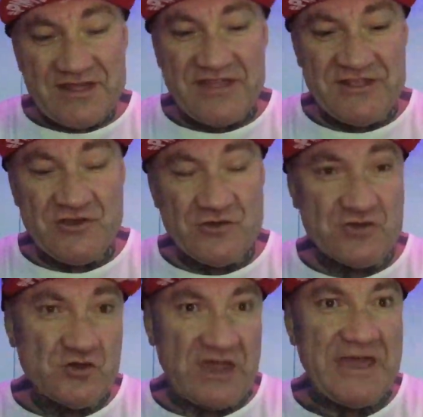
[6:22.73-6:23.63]
then
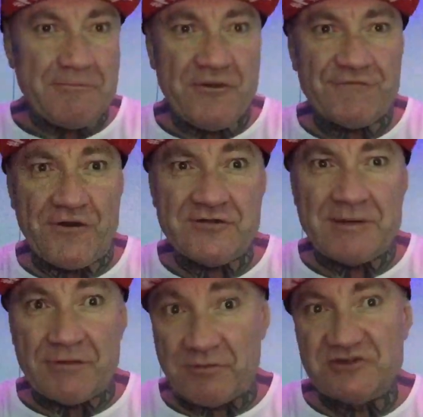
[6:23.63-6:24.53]
you keep her phone
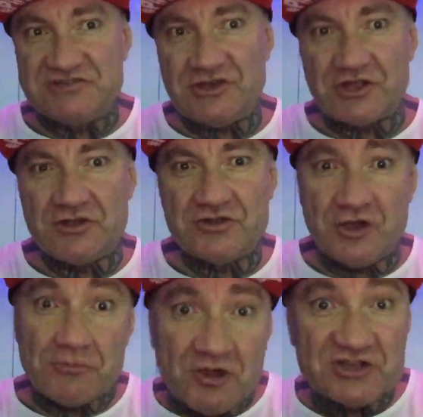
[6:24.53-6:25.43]
number because you've got a good
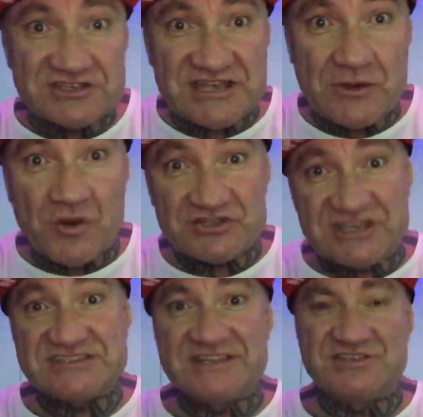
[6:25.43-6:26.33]
girl. Because I'll tell you what,
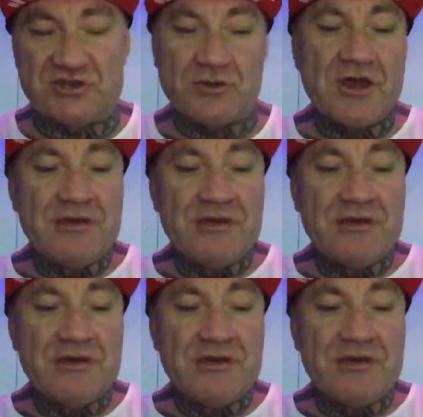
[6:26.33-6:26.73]
she's into you.